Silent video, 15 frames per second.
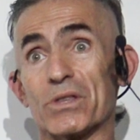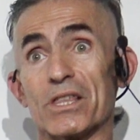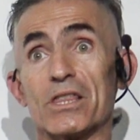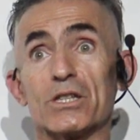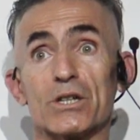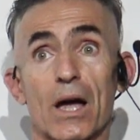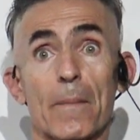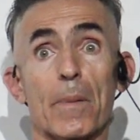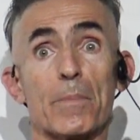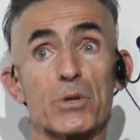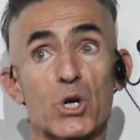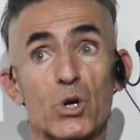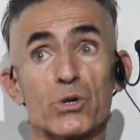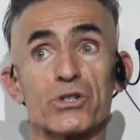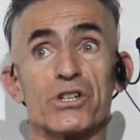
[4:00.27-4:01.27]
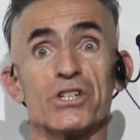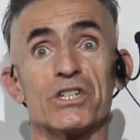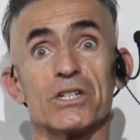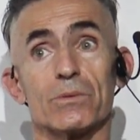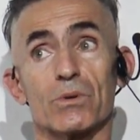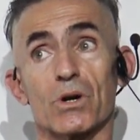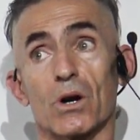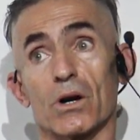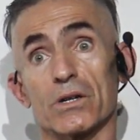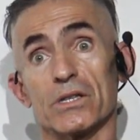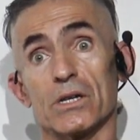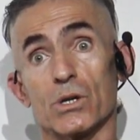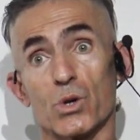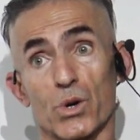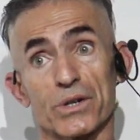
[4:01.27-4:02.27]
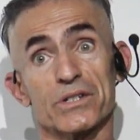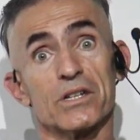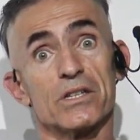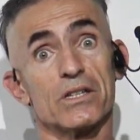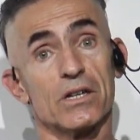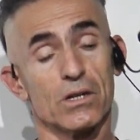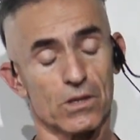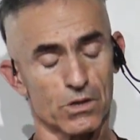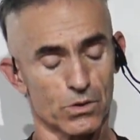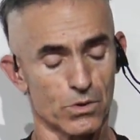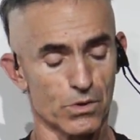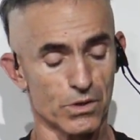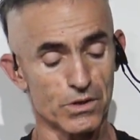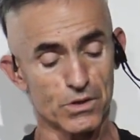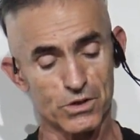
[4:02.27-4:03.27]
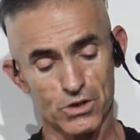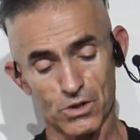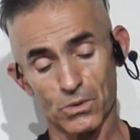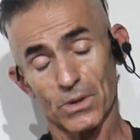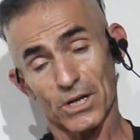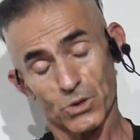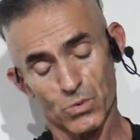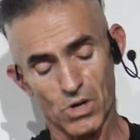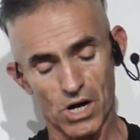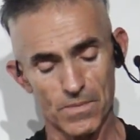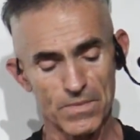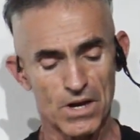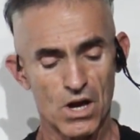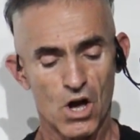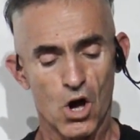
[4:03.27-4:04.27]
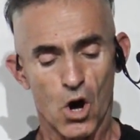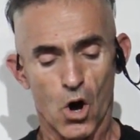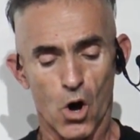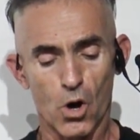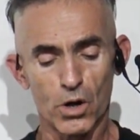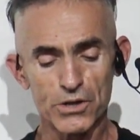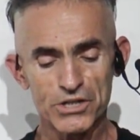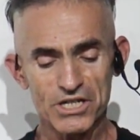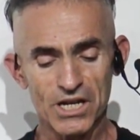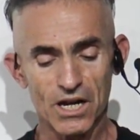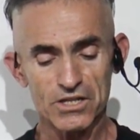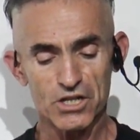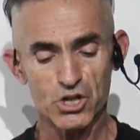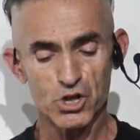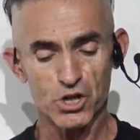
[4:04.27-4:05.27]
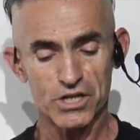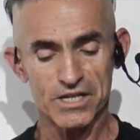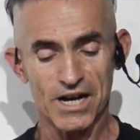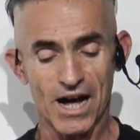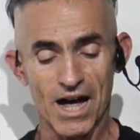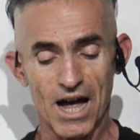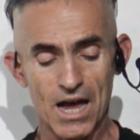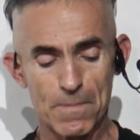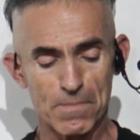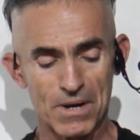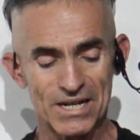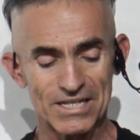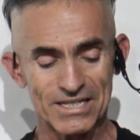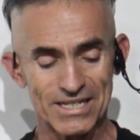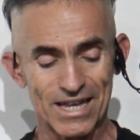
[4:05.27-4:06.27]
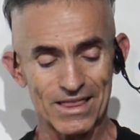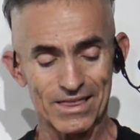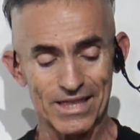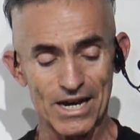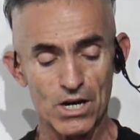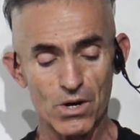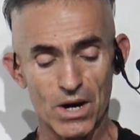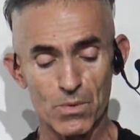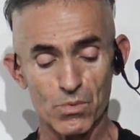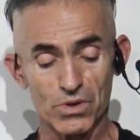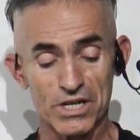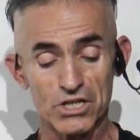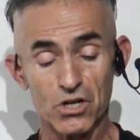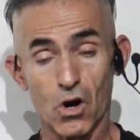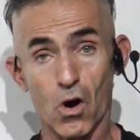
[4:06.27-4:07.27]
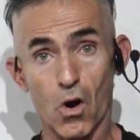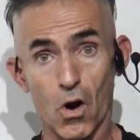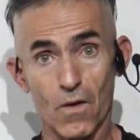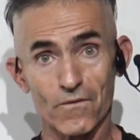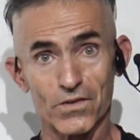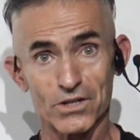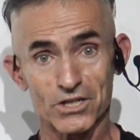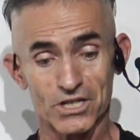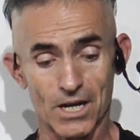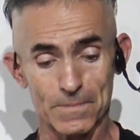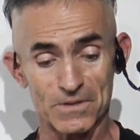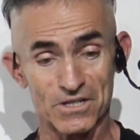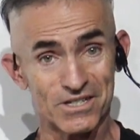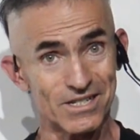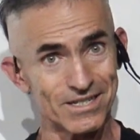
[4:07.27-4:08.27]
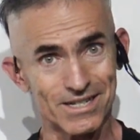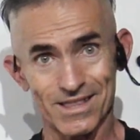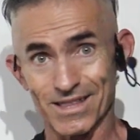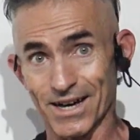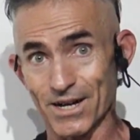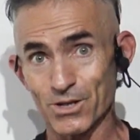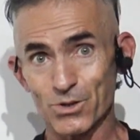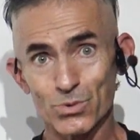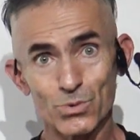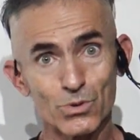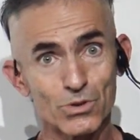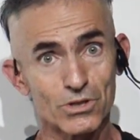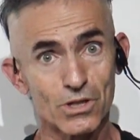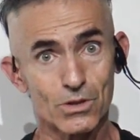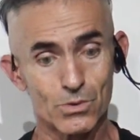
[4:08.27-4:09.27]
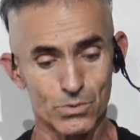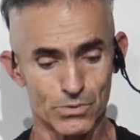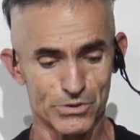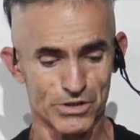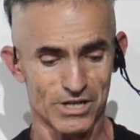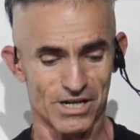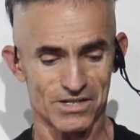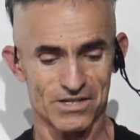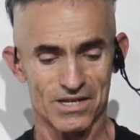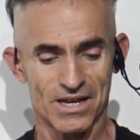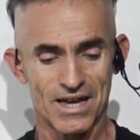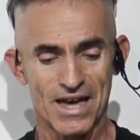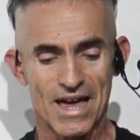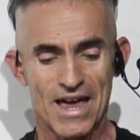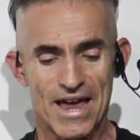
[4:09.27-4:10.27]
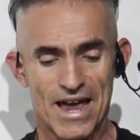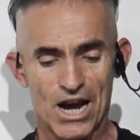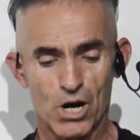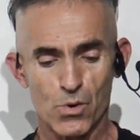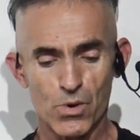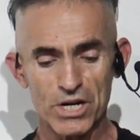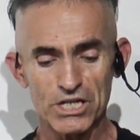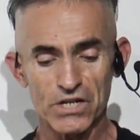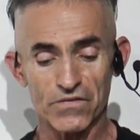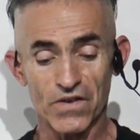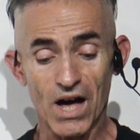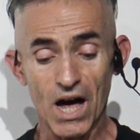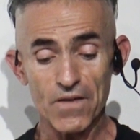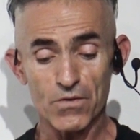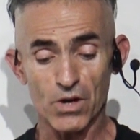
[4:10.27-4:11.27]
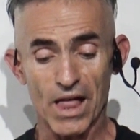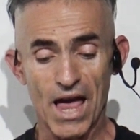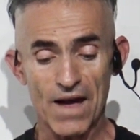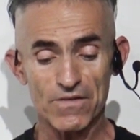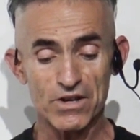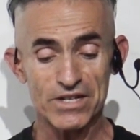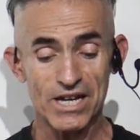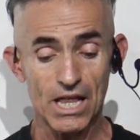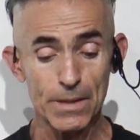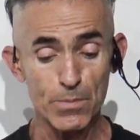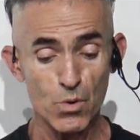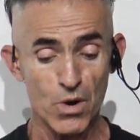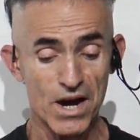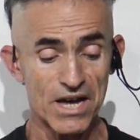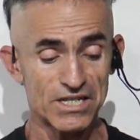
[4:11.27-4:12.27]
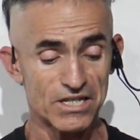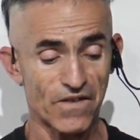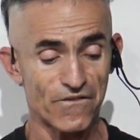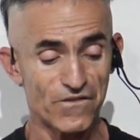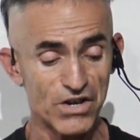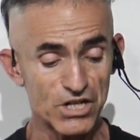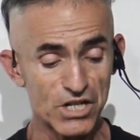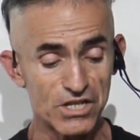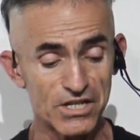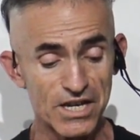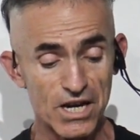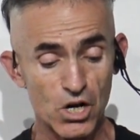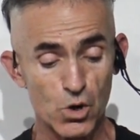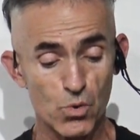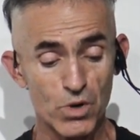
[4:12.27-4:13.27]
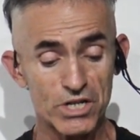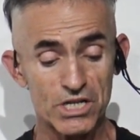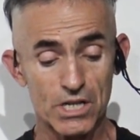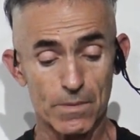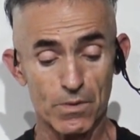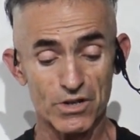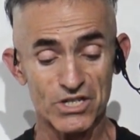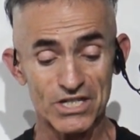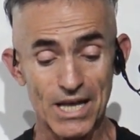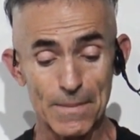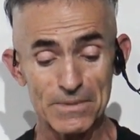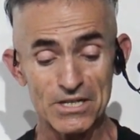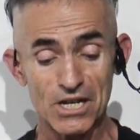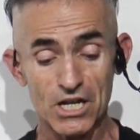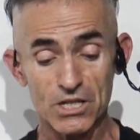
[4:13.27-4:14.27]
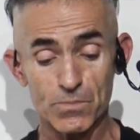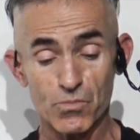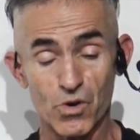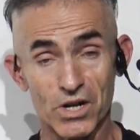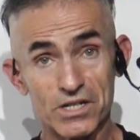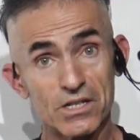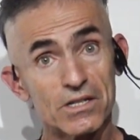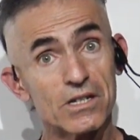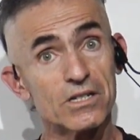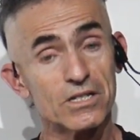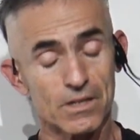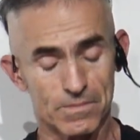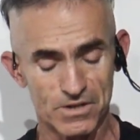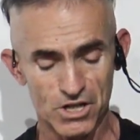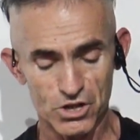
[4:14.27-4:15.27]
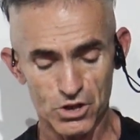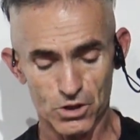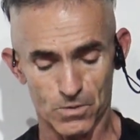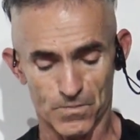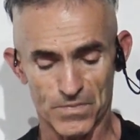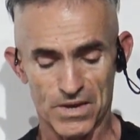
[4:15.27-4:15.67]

did this apoptosis in regard to quercetin a little earlier, too, as well. Old cells that should die, but instead linger and release harmful substances. A lot of tools in the tool chest. Increased survival after telomerase deficiency increased the number of stem cells present in some tissue,